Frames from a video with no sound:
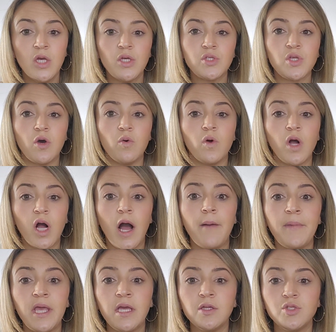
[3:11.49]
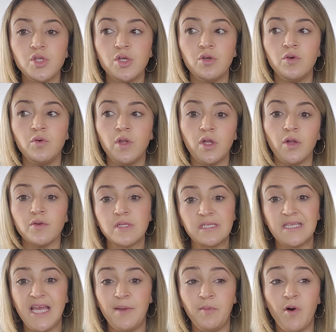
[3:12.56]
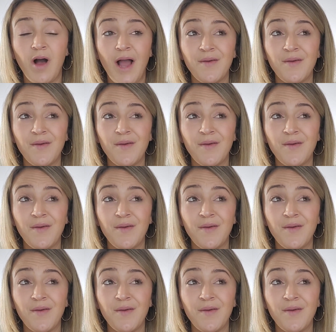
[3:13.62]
So coming to the closing table,